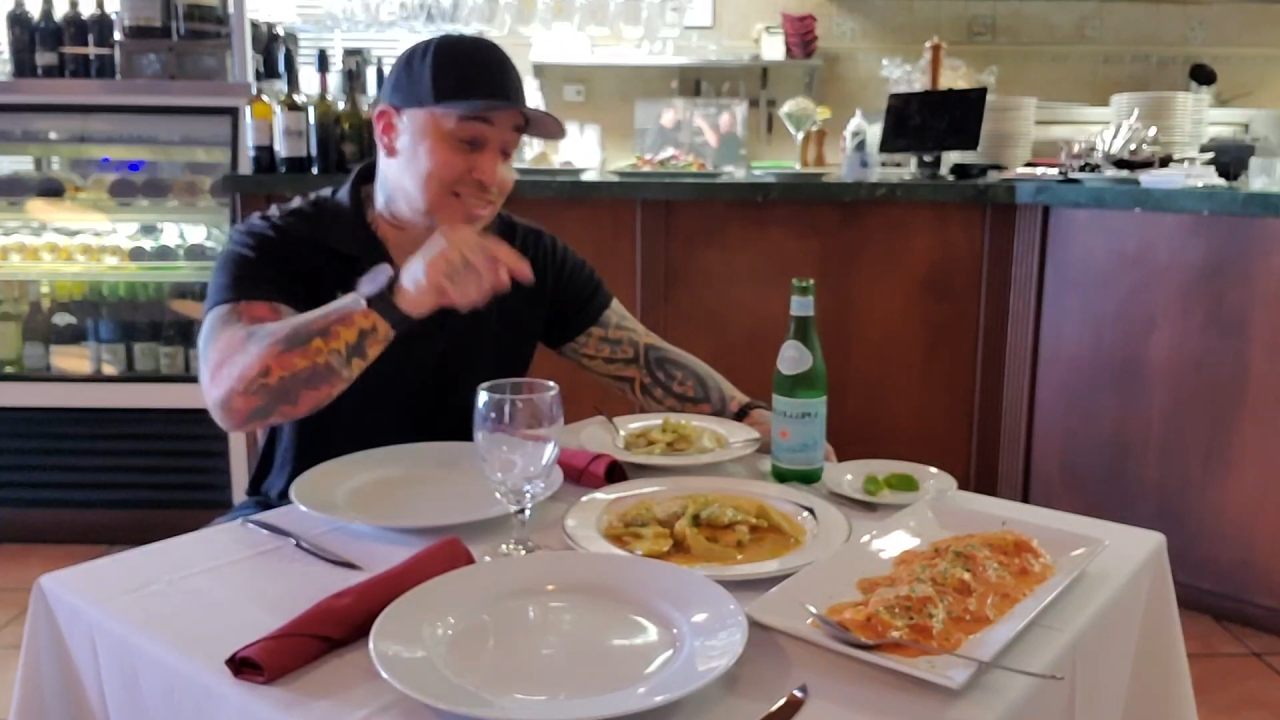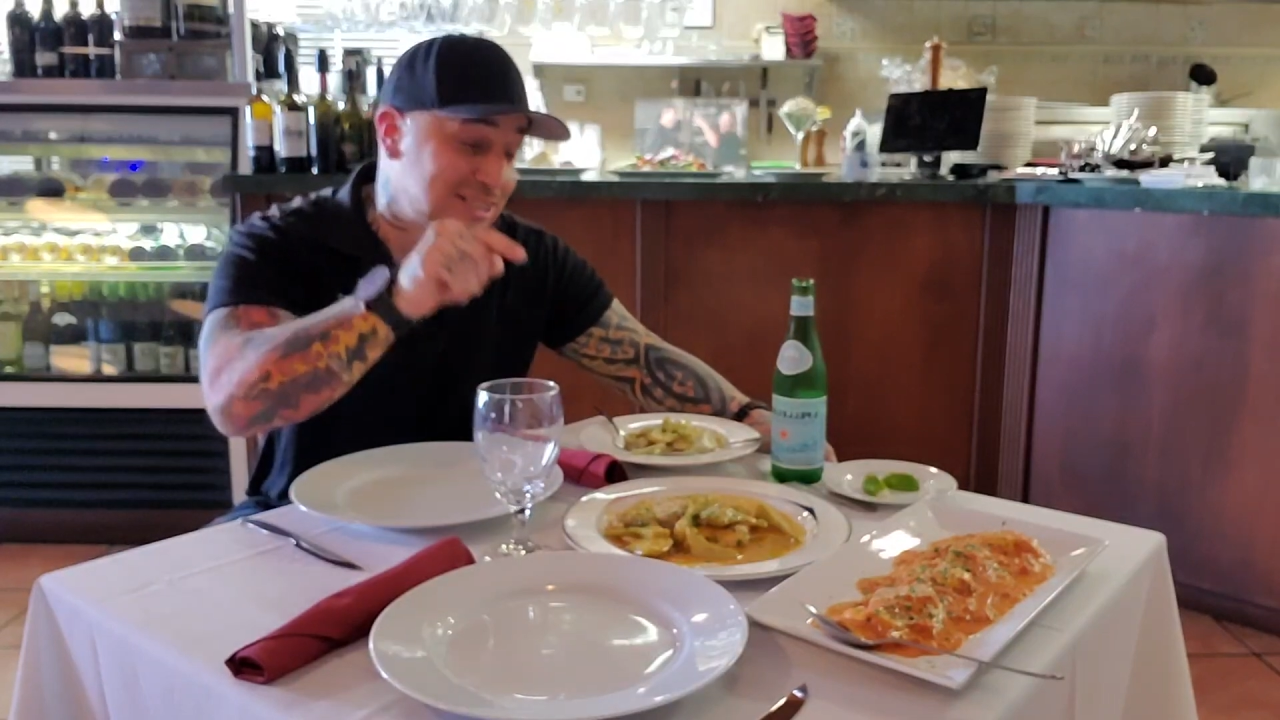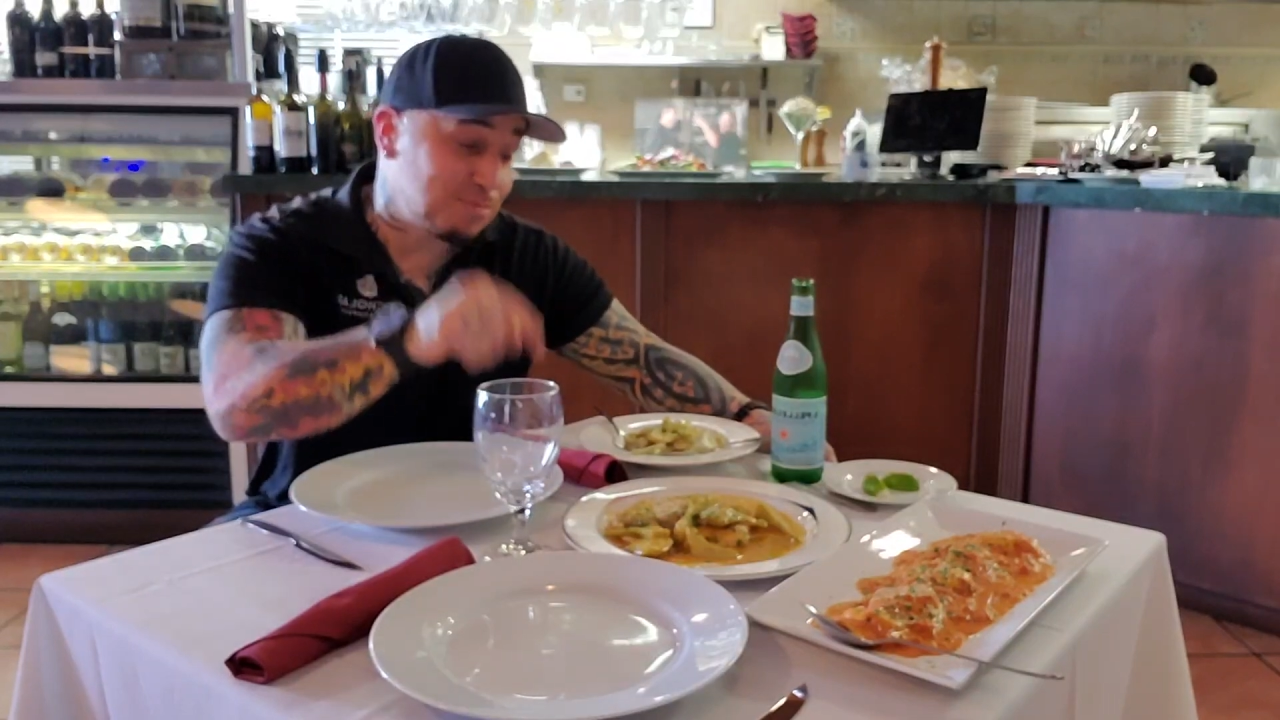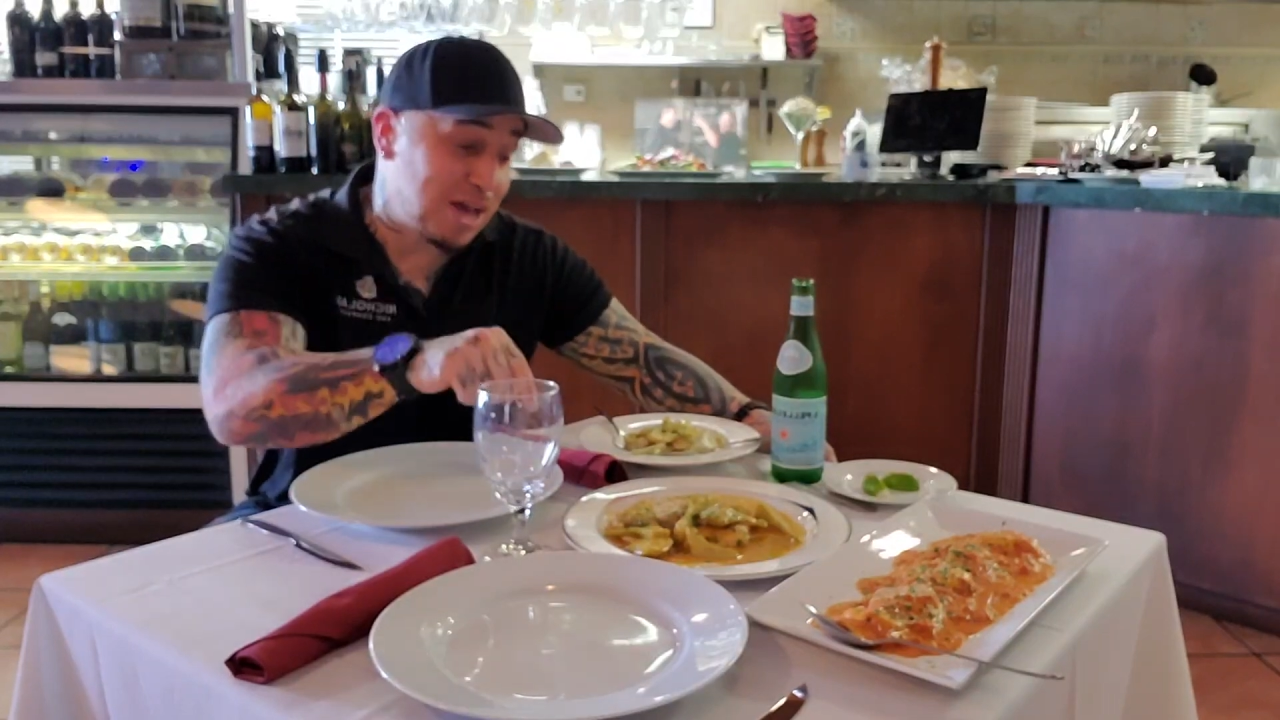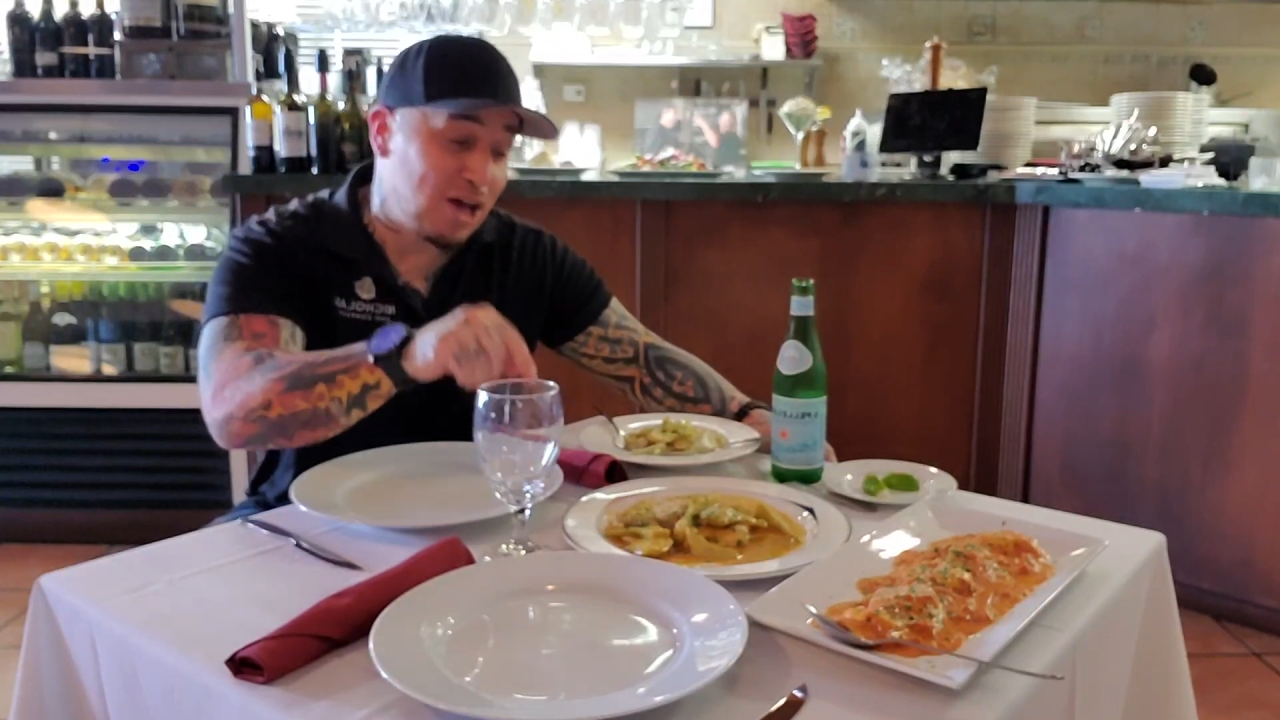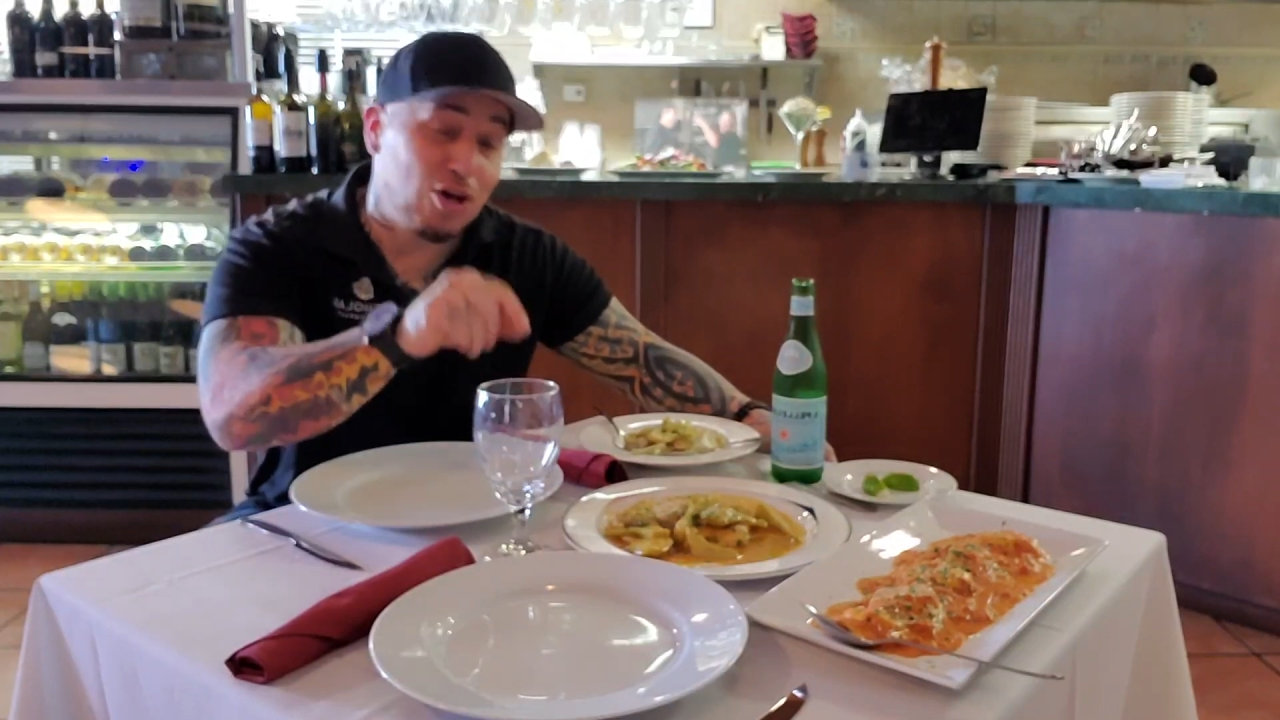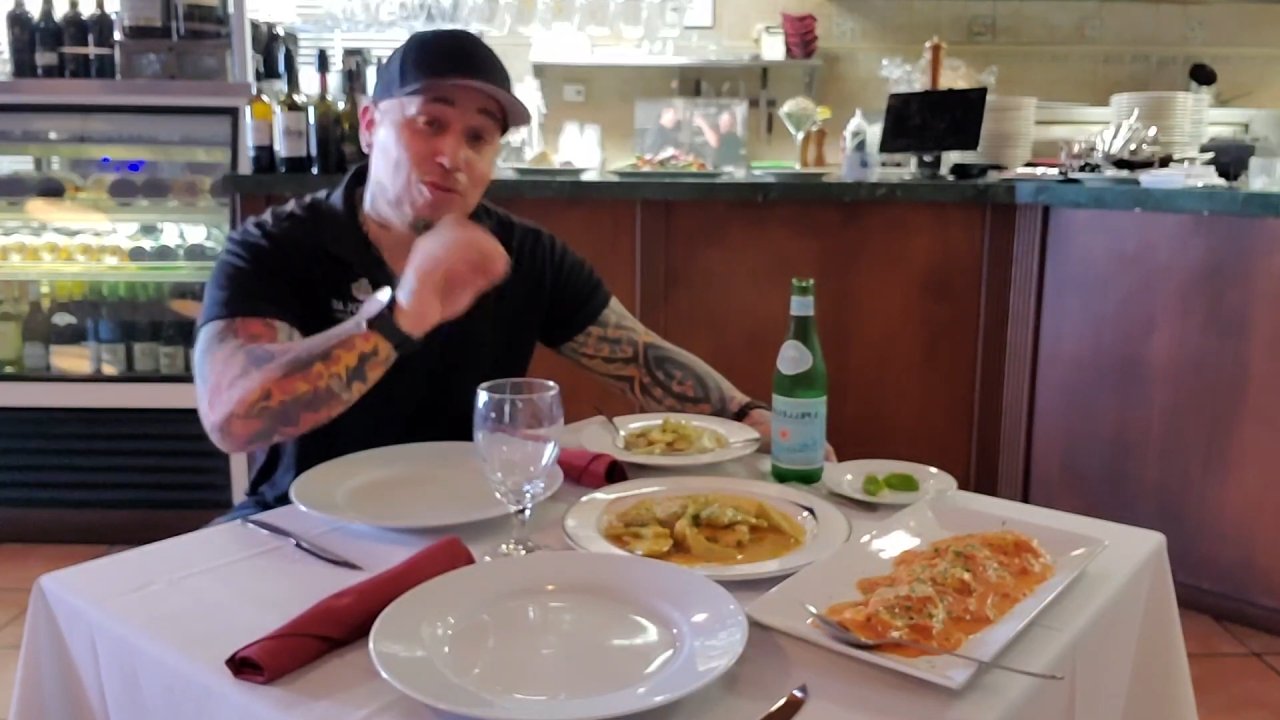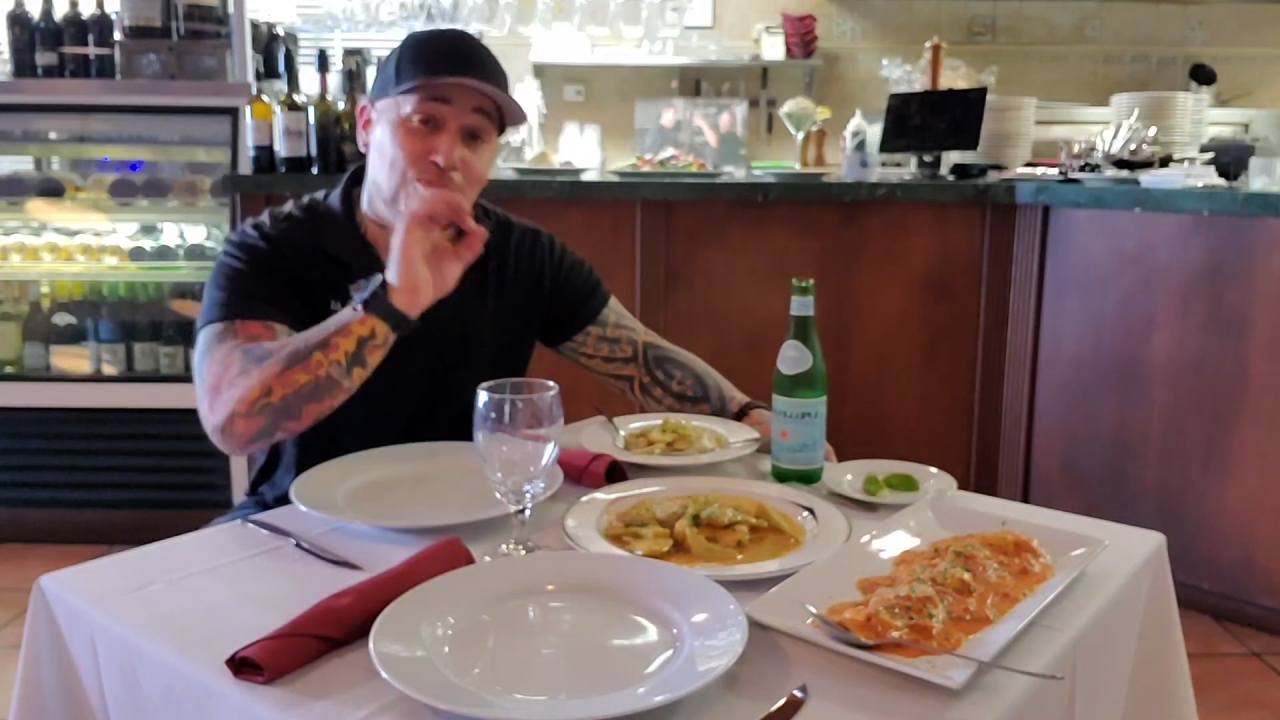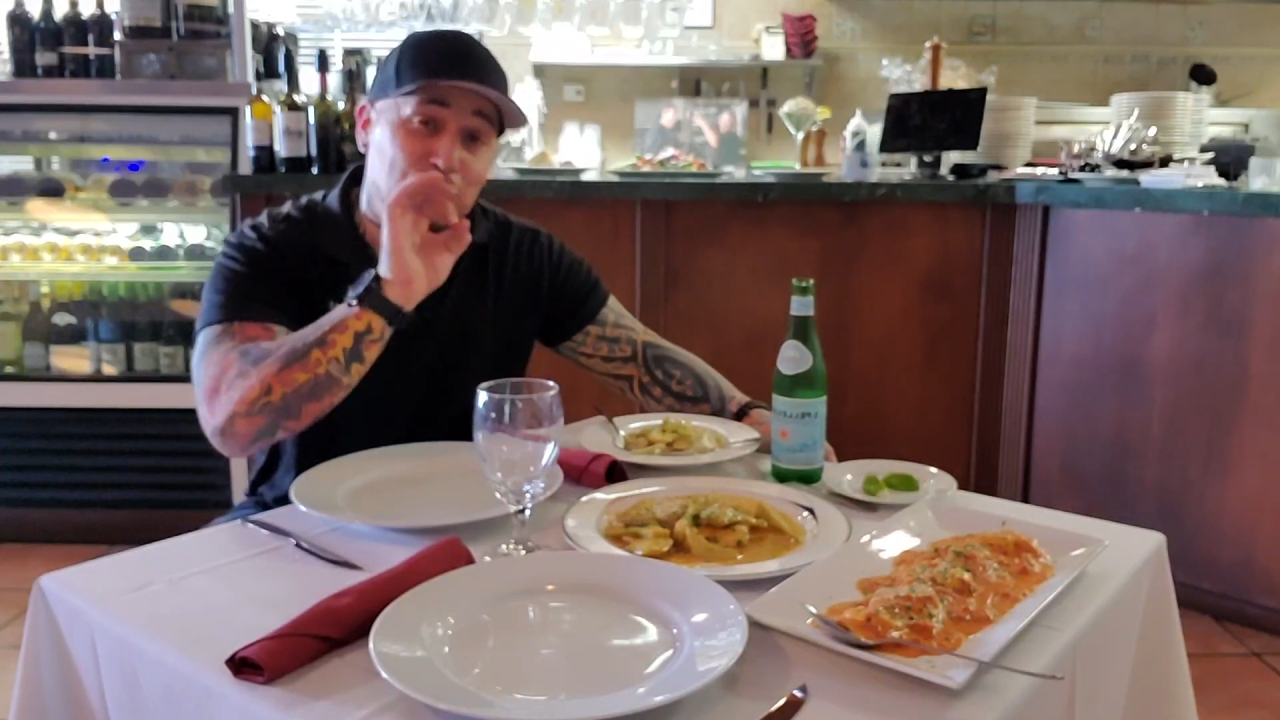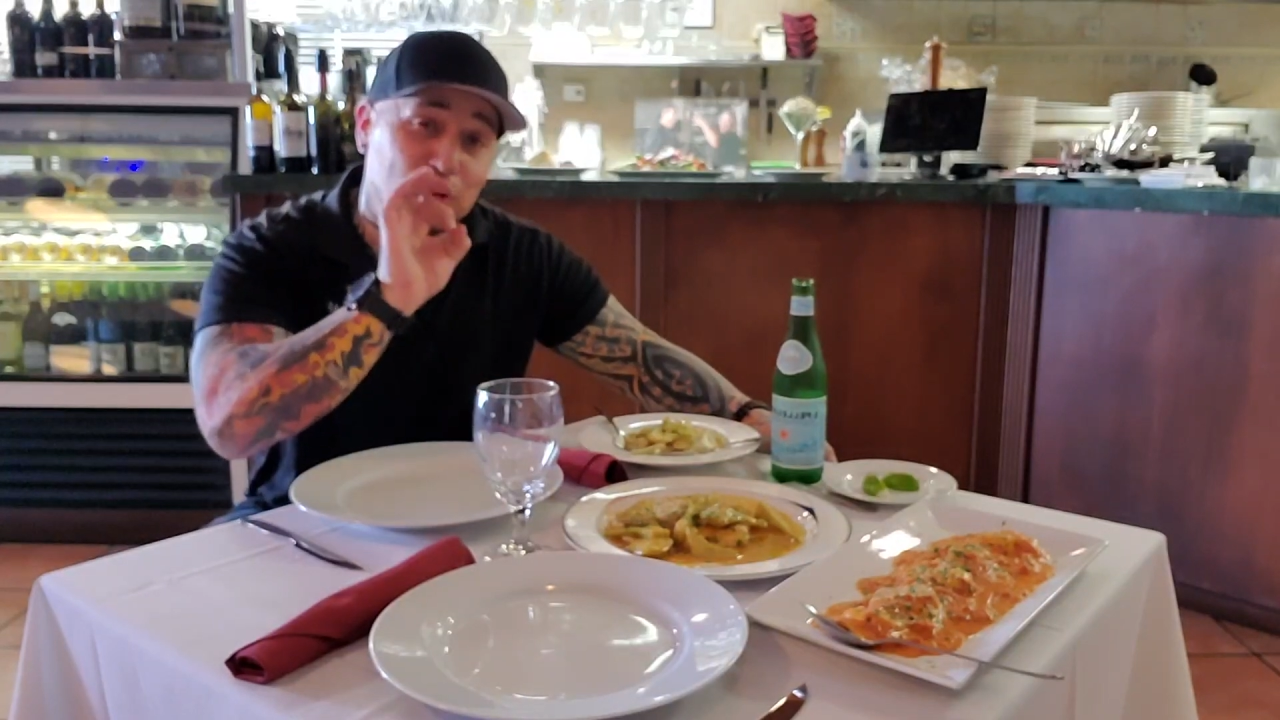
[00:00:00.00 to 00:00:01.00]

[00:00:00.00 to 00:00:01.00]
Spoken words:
smell